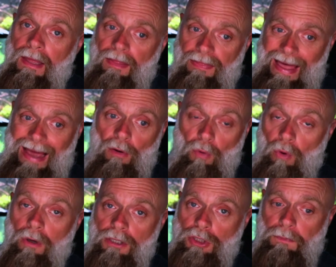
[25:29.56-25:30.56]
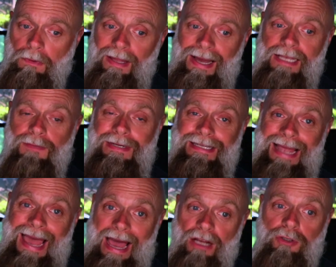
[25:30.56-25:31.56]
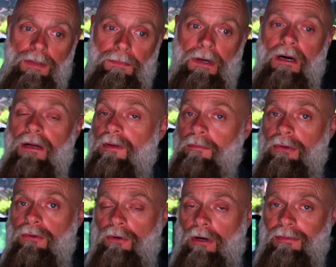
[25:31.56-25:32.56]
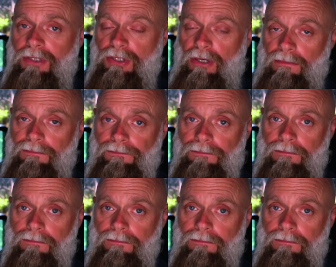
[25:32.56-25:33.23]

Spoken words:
that orange plasmid is actually part of the blue chromosome.